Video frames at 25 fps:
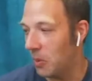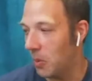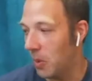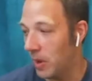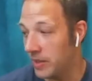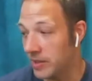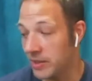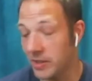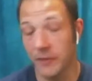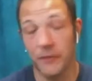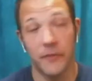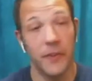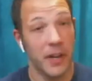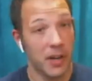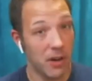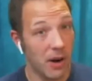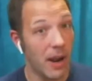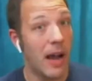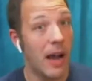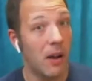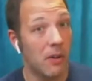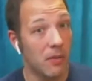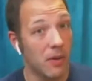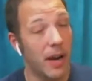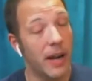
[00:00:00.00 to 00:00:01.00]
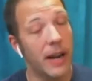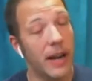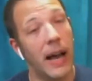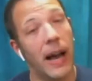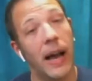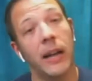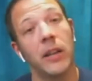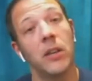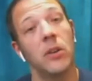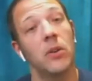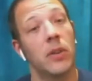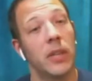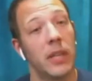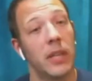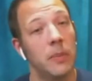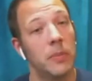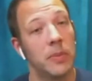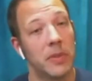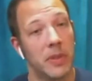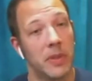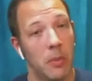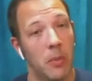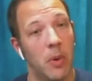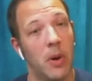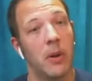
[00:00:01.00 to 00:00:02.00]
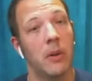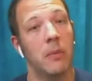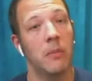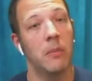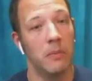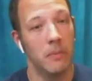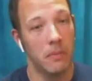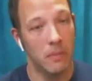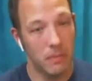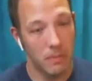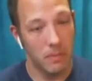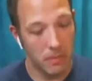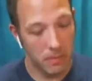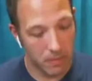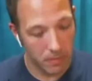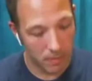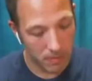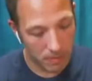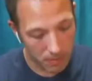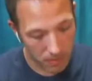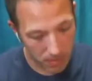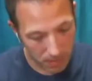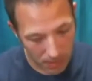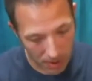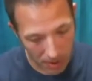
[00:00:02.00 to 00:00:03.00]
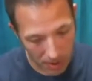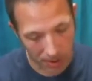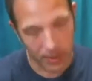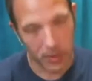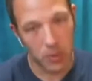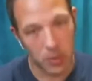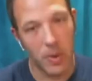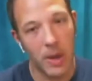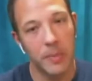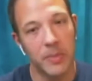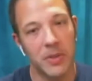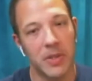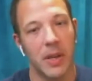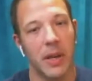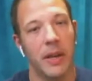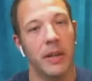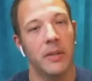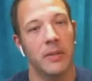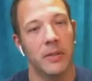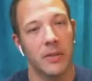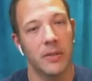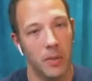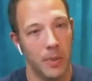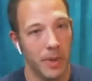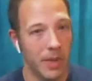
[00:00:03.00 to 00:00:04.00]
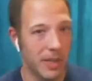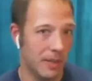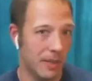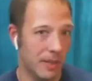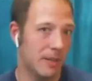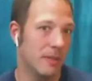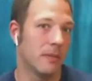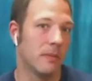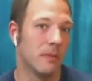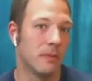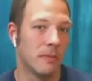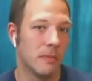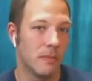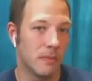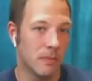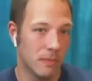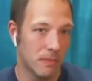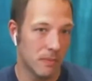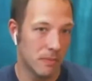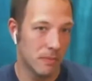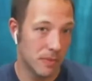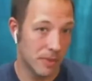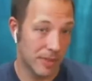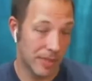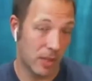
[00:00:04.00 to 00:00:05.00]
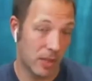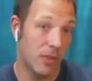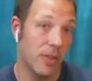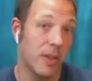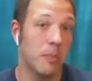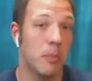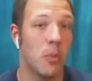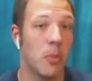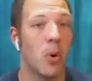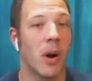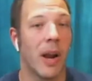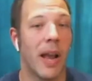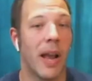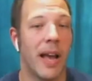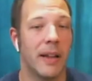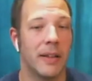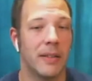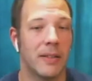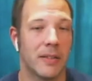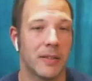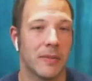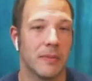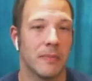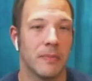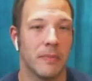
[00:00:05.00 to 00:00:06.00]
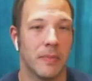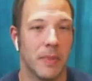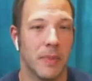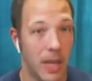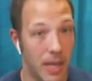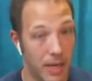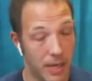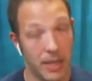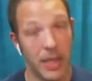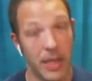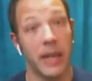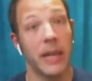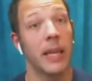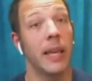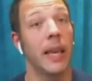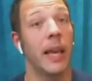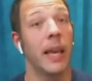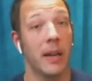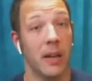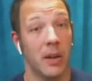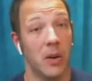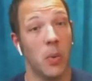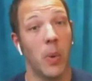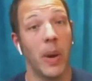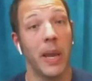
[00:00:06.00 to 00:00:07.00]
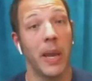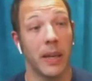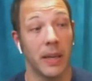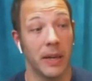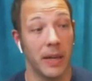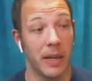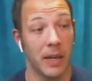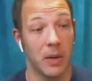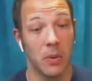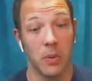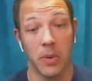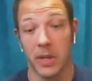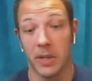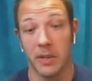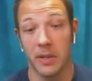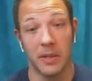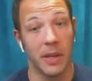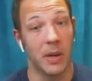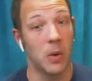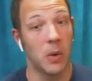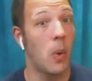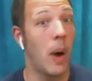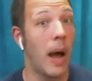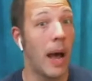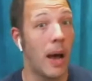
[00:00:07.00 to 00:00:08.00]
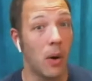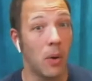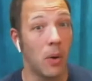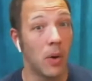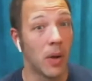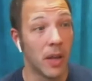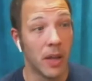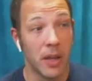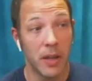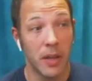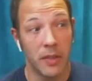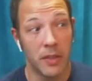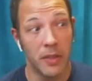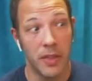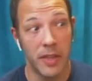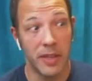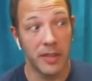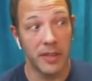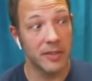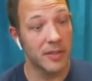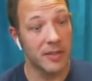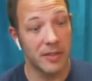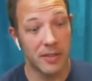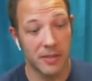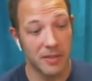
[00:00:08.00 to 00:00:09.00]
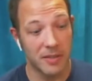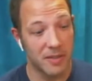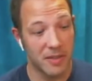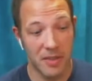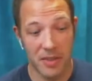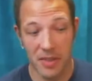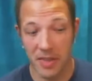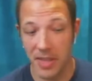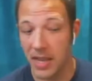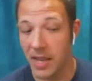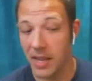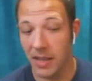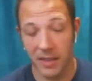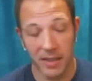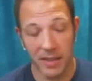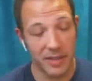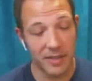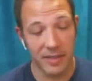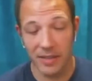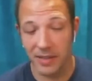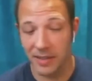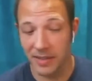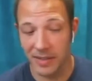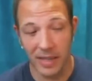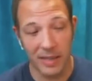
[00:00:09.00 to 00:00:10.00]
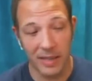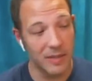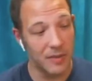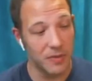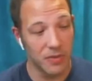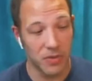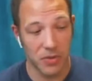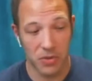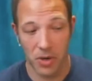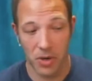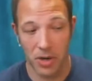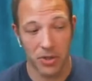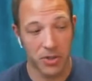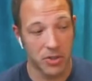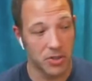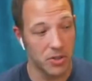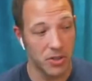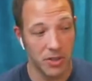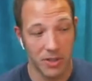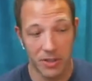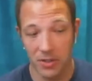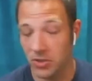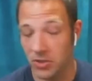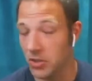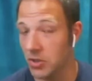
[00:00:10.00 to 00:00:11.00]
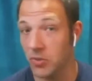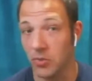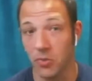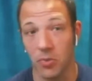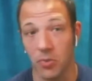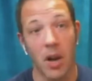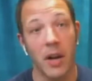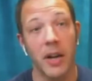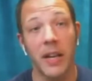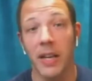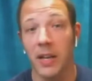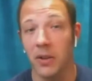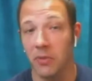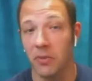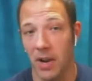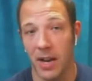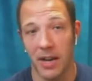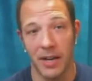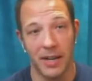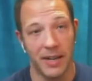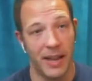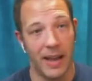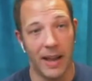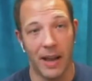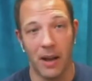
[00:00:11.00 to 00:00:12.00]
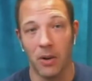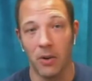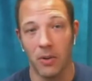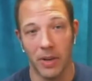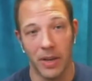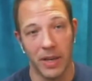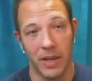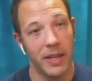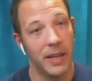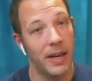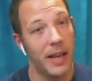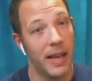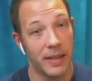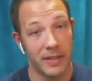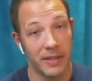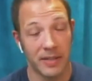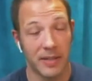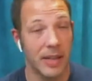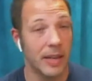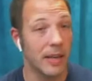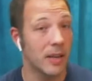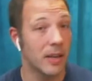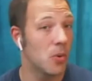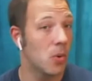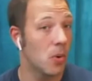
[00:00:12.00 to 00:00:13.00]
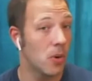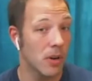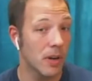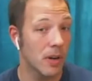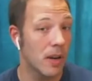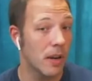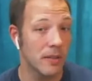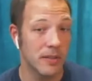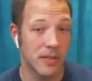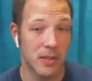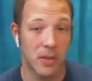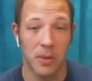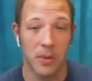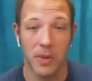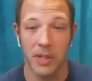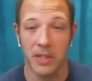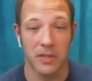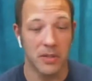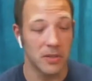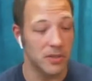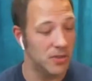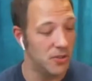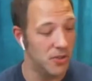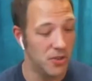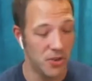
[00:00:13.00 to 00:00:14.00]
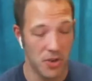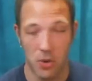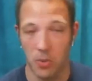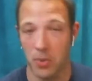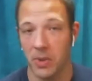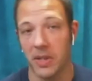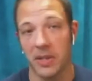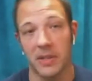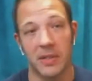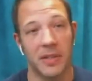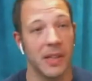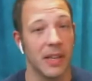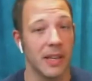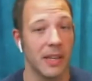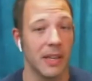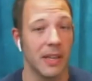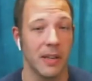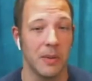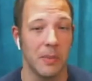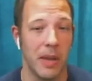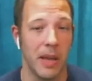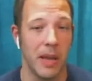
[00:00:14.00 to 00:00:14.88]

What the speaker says: to figure out, right, how do you keep someone on the website so we can sell them more ads? And then he had an awakening where he's like, wow, this incentive structure is just running right now, and it has second order consequences no one is thinking about.